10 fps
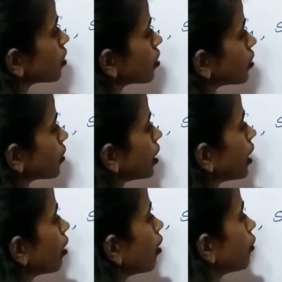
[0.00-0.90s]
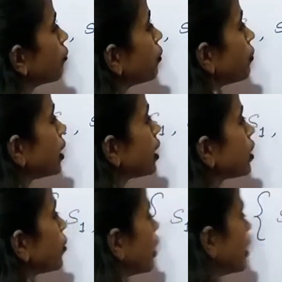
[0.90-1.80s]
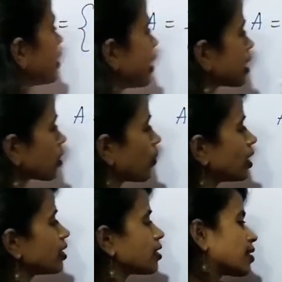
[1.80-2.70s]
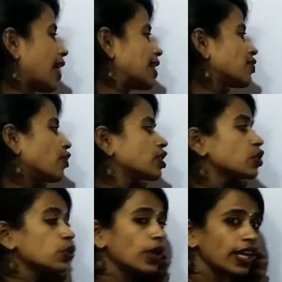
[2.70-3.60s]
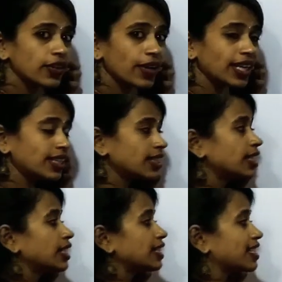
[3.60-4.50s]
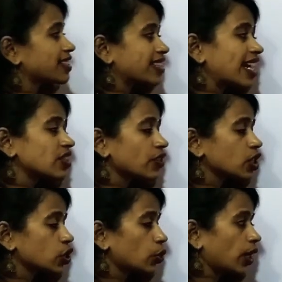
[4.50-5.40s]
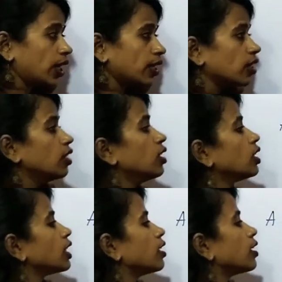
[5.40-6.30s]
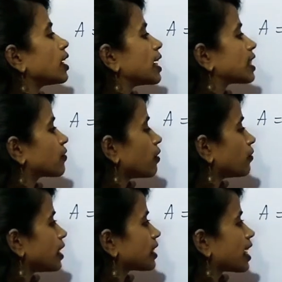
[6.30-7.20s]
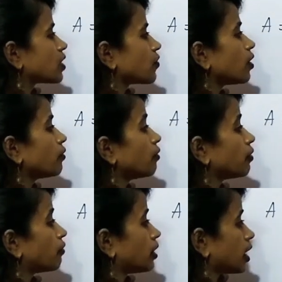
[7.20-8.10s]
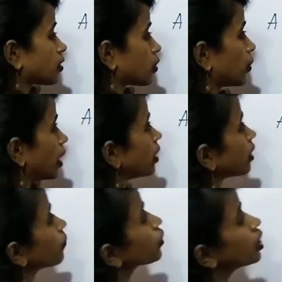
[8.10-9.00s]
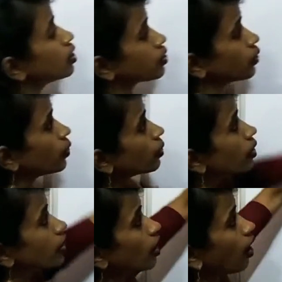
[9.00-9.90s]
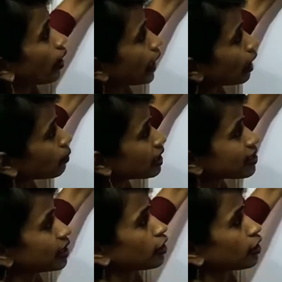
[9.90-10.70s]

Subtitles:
So there are 50 students. S1 stands for student 1. S stands for student. Here S50 stands for 50th student. So A be the set